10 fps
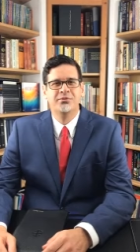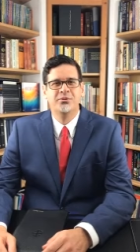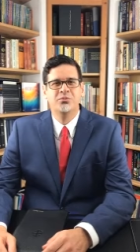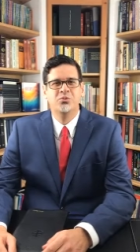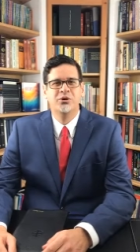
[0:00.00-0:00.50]
from
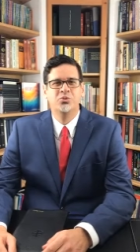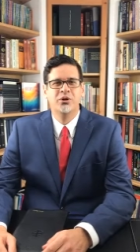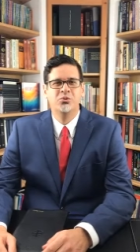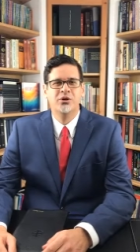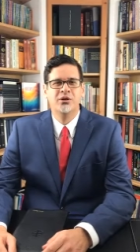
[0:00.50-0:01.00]
when we
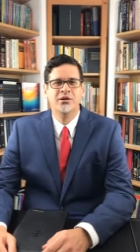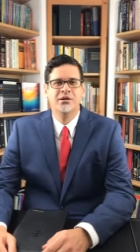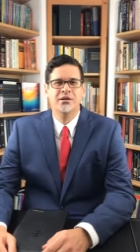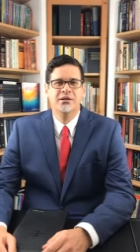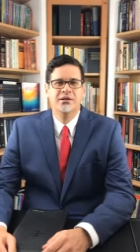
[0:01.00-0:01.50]
were
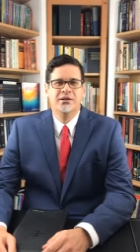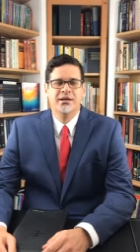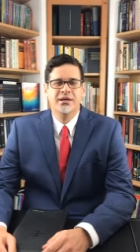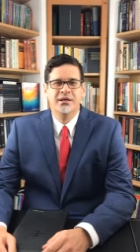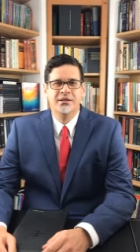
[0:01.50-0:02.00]

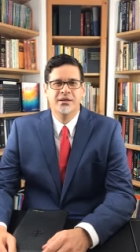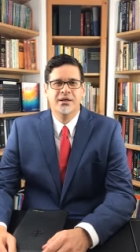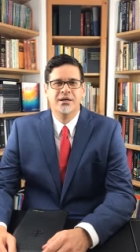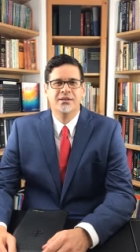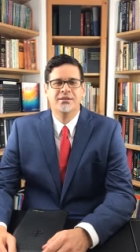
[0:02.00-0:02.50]
in
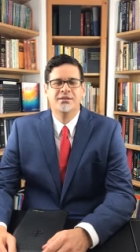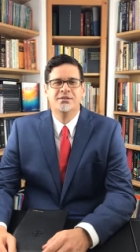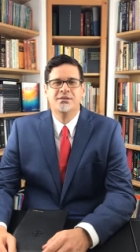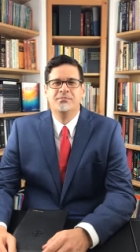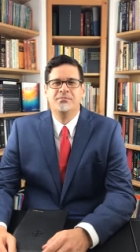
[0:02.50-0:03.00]

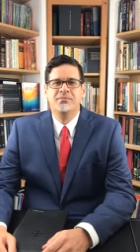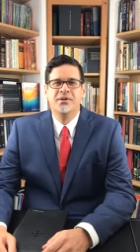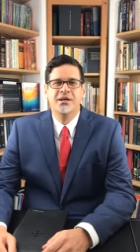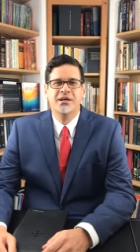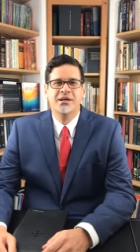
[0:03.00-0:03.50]
college,
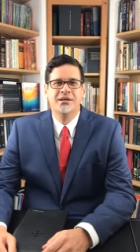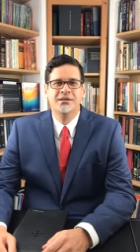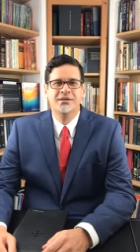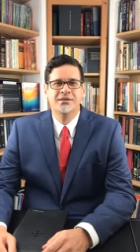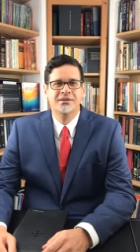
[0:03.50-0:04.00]

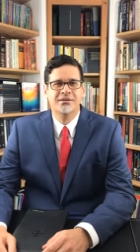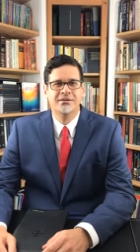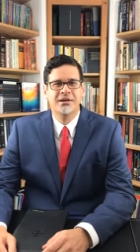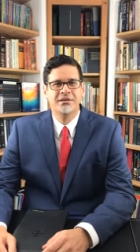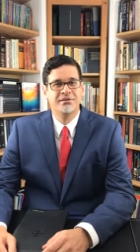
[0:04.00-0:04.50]
and
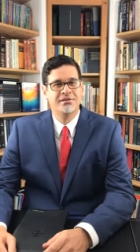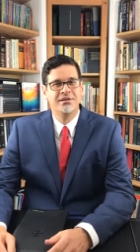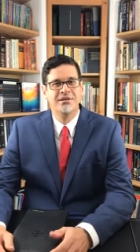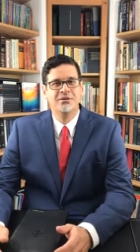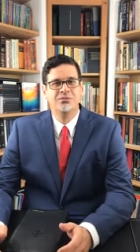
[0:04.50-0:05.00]
uh, I
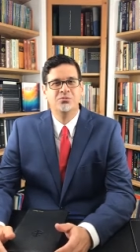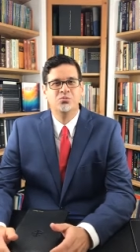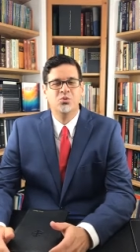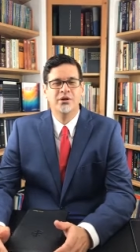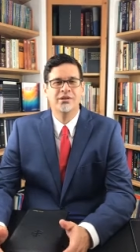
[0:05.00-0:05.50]
see
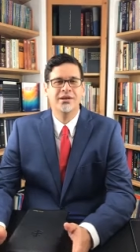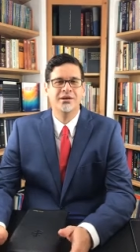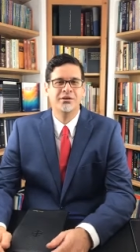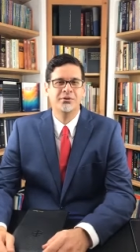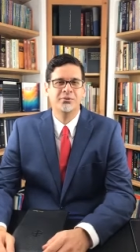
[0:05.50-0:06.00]
what they
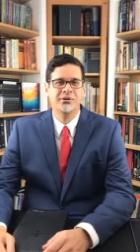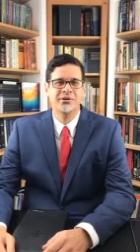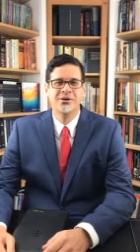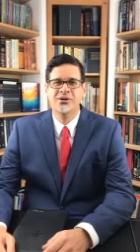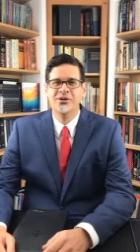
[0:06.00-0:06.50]
are doing.
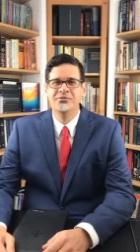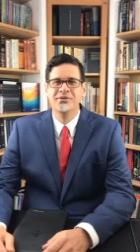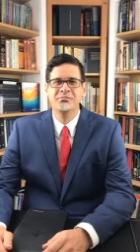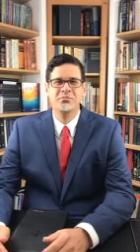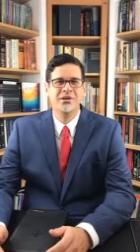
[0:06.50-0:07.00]
All of
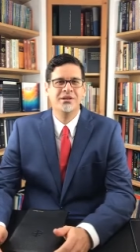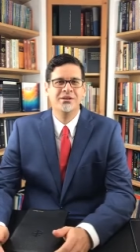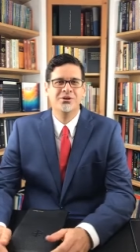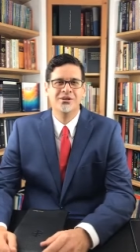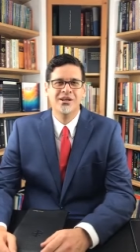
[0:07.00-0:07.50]
them meeting
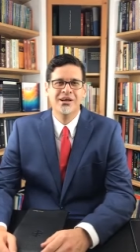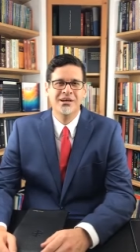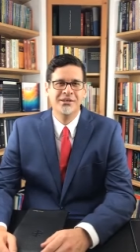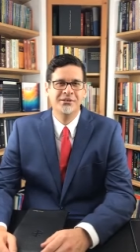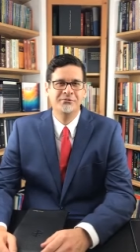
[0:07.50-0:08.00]

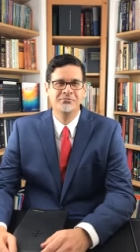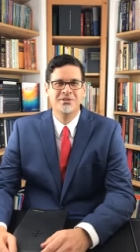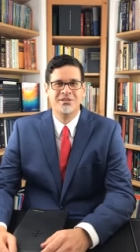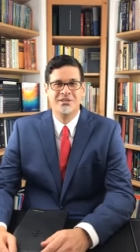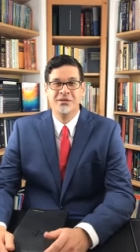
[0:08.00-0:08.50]
online
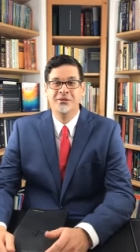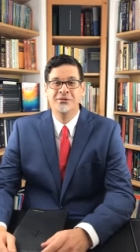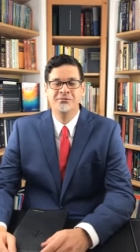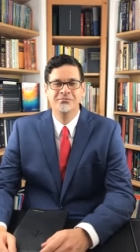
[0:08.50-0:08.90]
still.